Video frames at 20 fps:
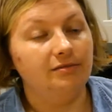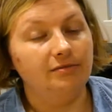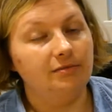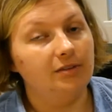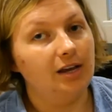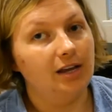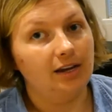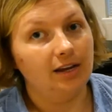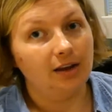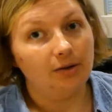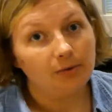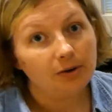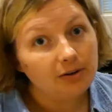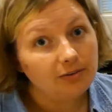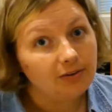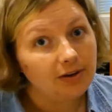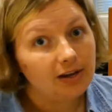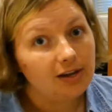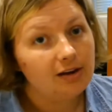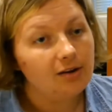kind of get rid
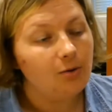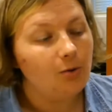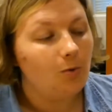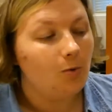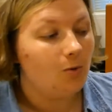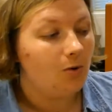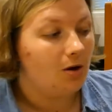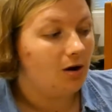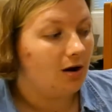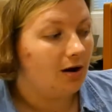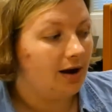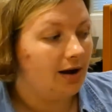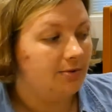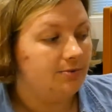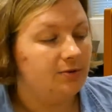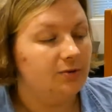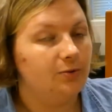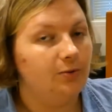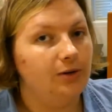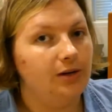of it, or I
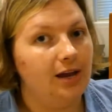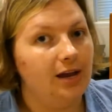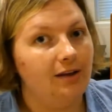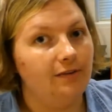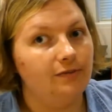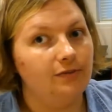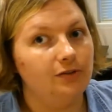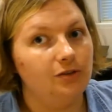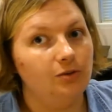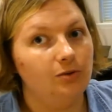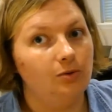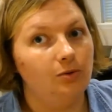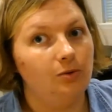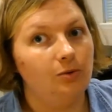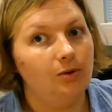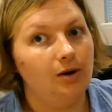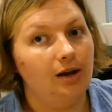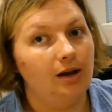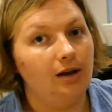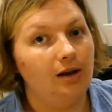was going to have
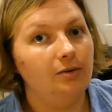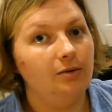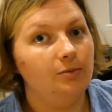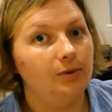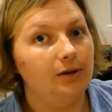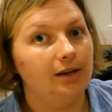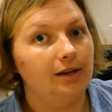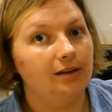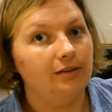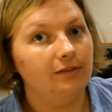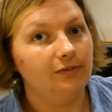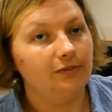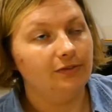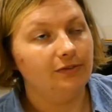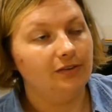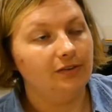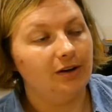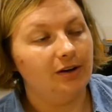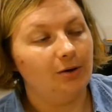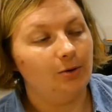to unweave
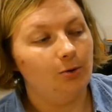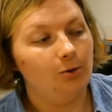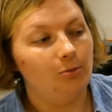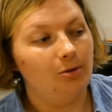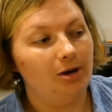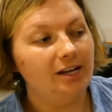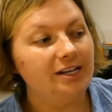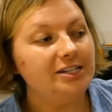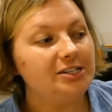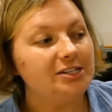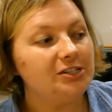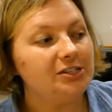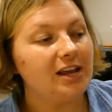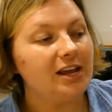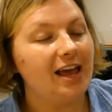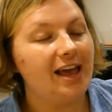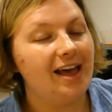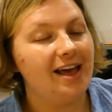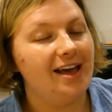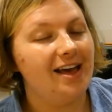a whole bunch
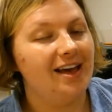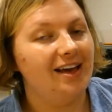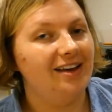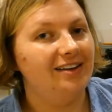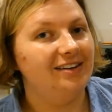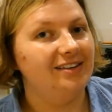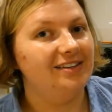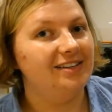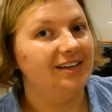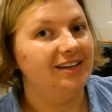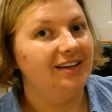and